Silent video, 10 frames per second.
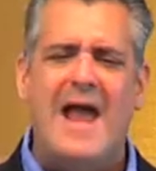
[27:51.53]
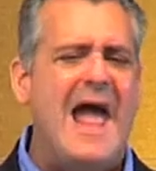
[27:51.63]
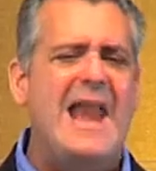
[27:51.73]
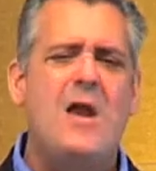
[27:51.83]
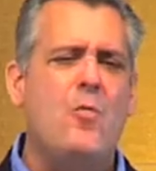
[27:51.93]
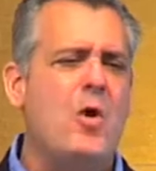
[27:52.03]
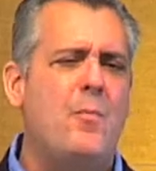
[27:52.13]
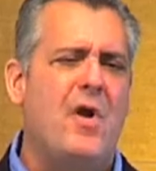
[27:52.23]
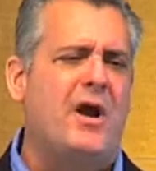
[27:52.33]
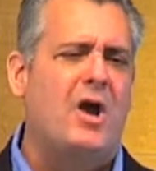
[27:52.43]
any
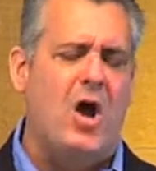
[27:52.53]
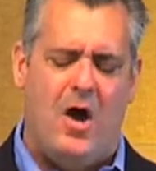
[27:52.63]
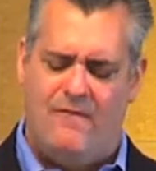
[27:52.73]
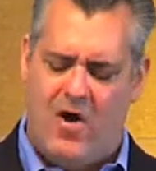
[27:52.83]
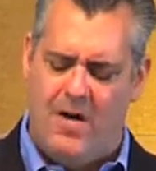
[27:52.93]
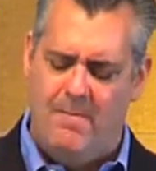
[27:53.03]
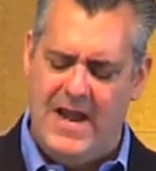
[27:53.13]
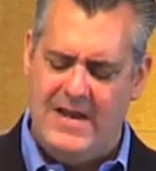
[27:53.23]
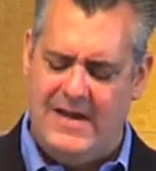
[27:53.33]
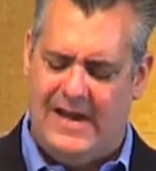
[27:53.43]
rubric of our
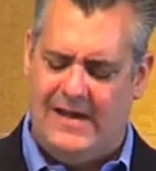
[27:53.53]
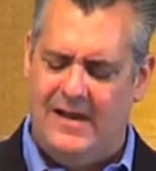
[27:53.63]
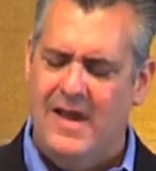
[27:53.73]
making.